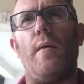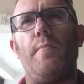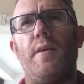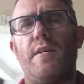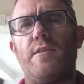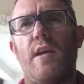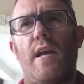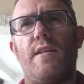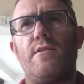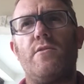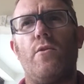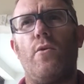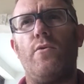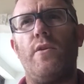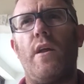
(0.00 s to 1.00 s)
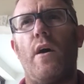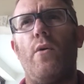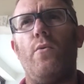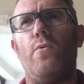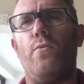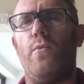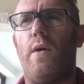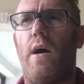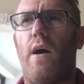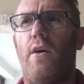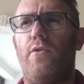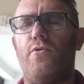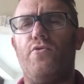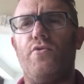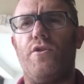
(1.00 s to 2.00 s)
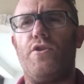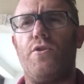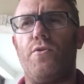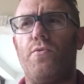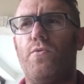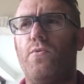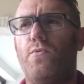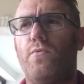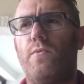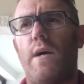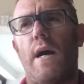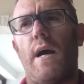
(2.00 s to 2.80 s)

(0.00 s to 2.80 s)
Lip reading: It's got no nutritional